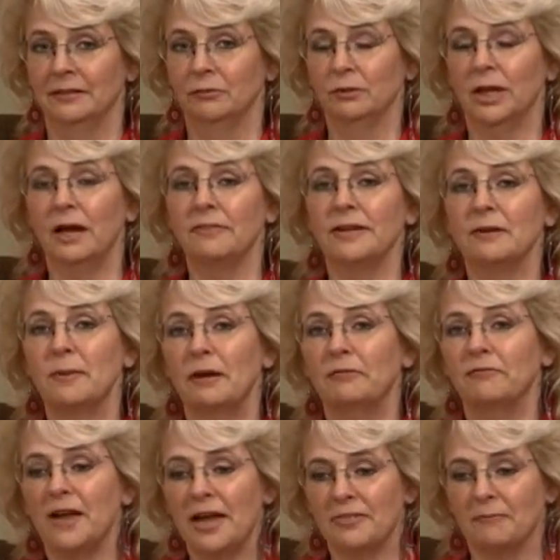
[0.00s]
When I think about
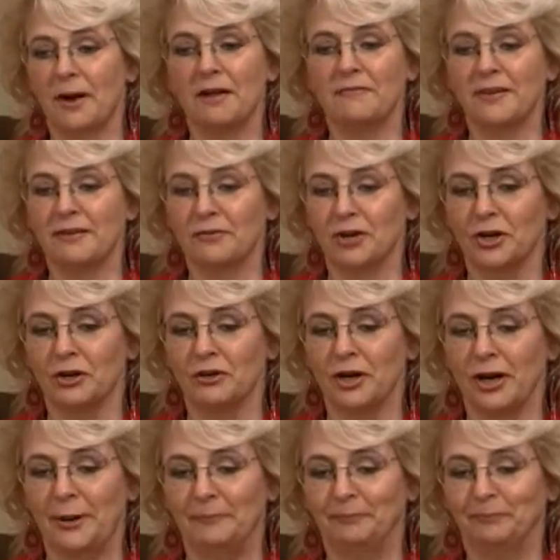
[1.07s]
faith, my favorite
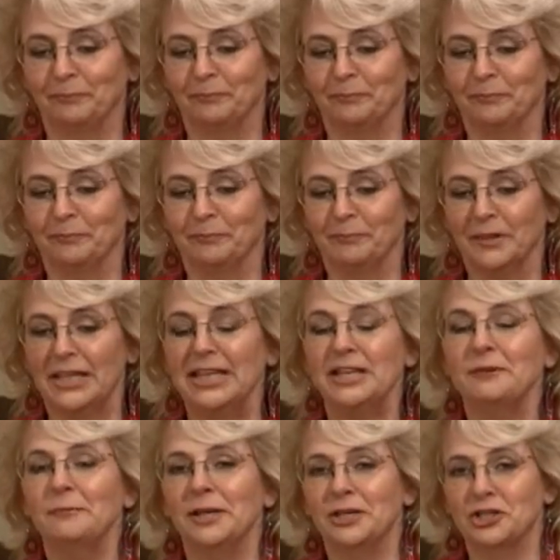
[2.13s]

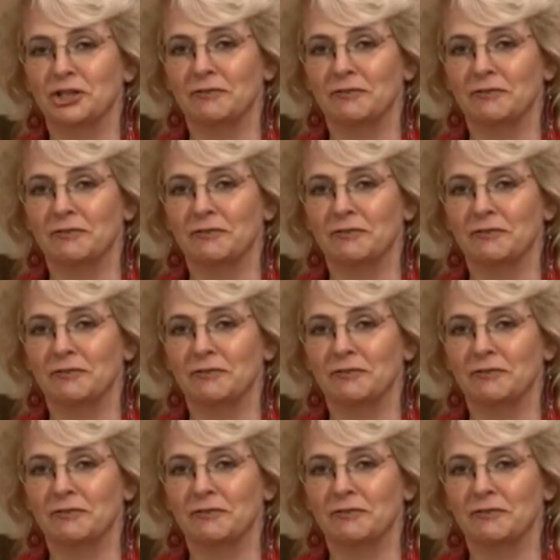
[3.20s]
image